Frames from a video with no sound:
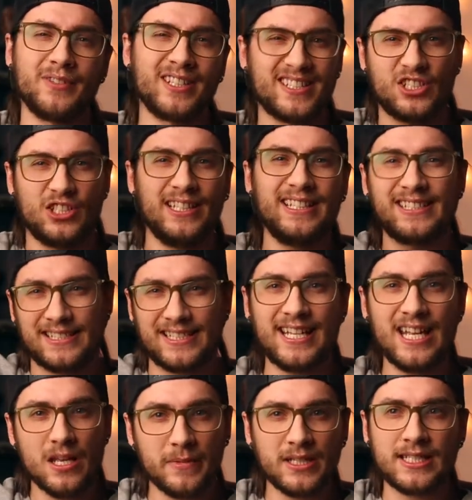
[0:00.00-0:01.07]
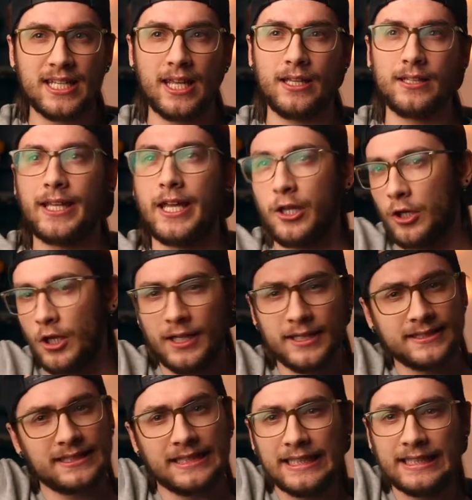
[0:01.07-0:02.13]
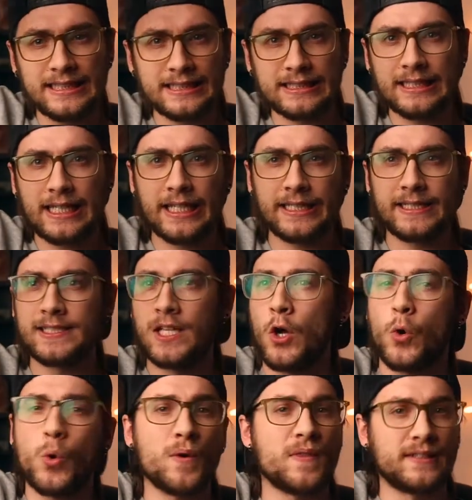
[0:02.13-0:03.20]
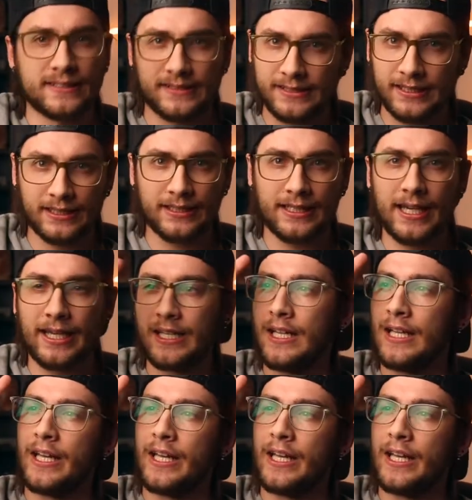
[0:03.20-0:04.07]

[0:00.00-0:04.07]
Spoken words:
This is to imitate like ceiling lights or the sunlight.